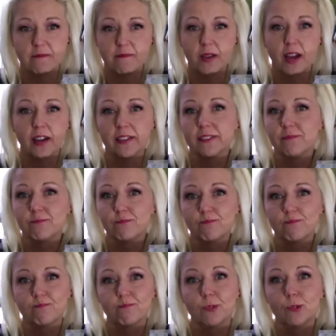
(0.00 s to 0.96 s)
I
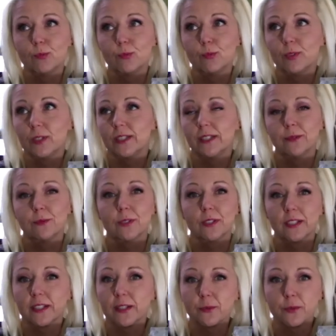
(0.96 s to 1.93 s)

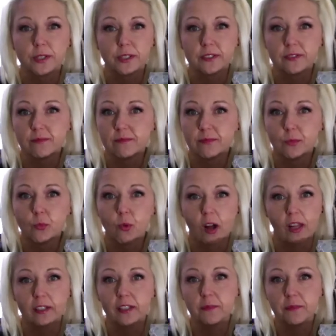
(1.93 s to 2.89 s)
really would
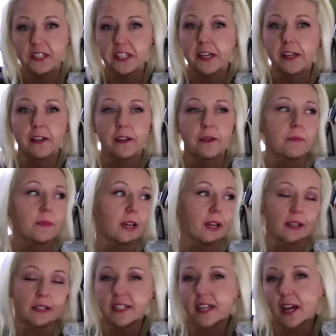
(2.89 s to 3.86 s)
welcome them
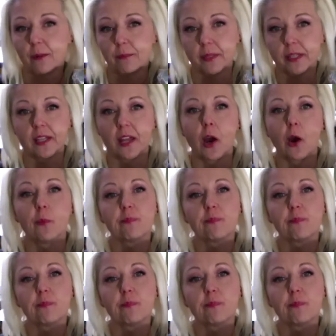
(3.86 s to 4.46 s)
down below.